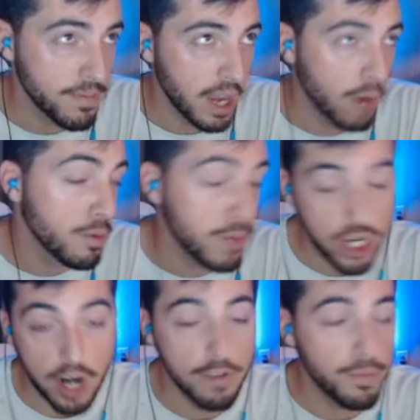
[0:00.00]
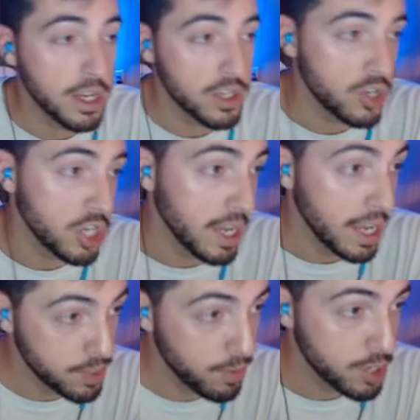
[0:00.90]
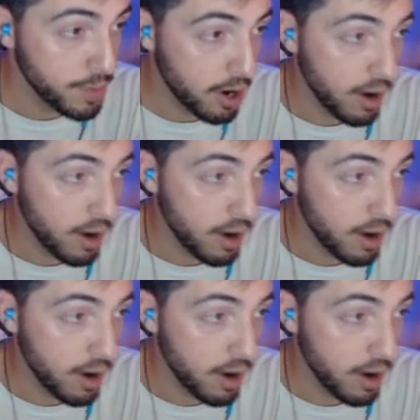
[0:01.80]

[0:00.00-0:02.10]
I wouldn't be shocked if PSG is much better,